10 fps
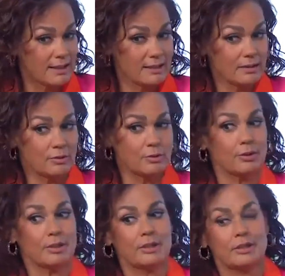with it,
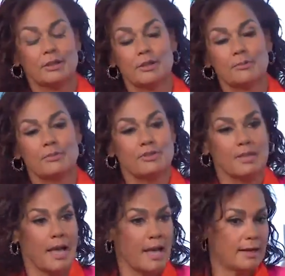
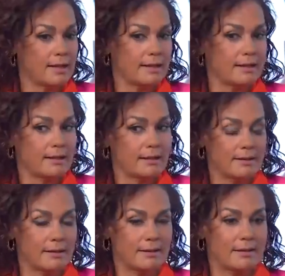radiation.
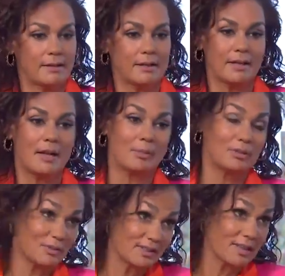
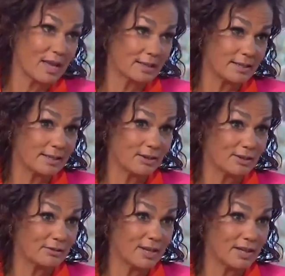Radiation caused me
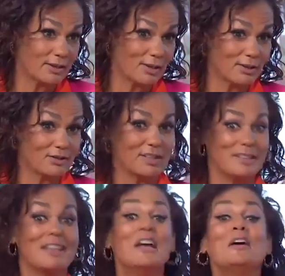to have heart
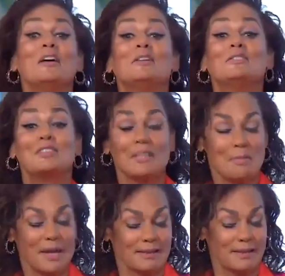failure 20
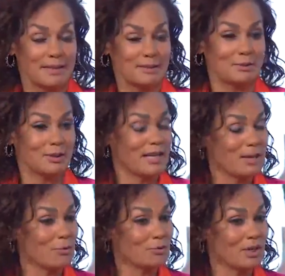years ago
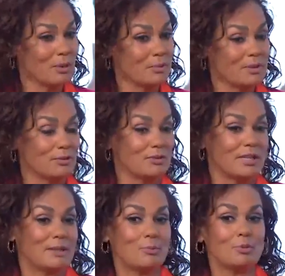and
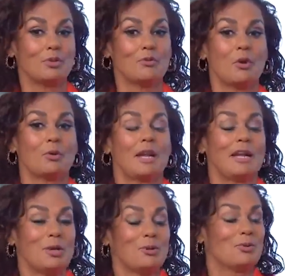chemotherapy 3
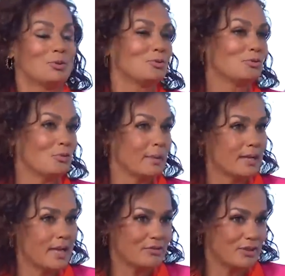months ago.
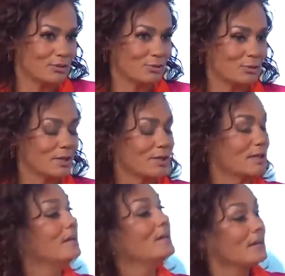So I just
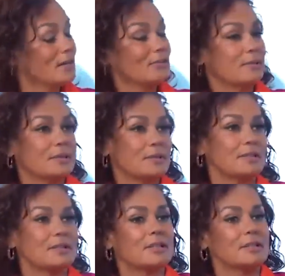have to start
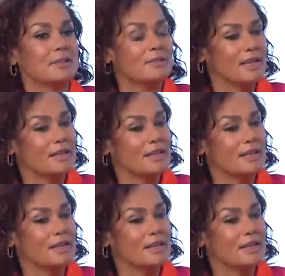taking really good